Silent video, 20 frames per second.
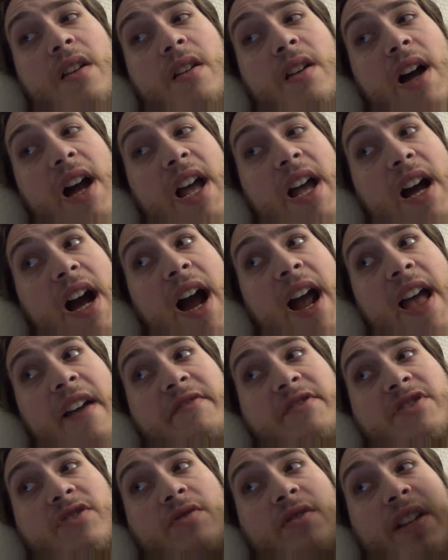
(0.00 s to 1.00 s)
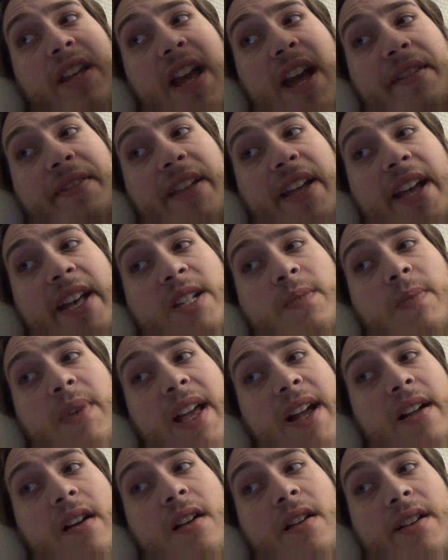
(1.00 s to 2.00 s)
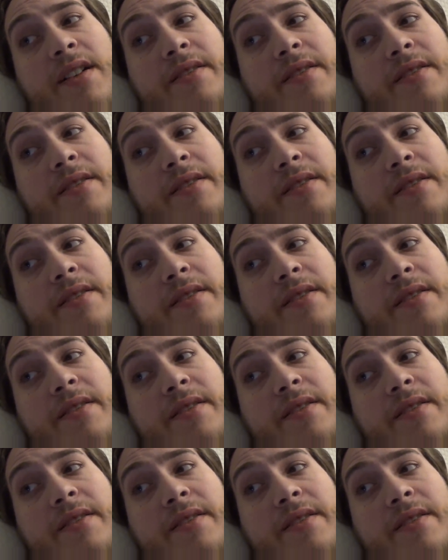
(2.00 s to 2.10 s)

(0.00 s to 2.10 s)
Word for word: I, I have a soda can that has black on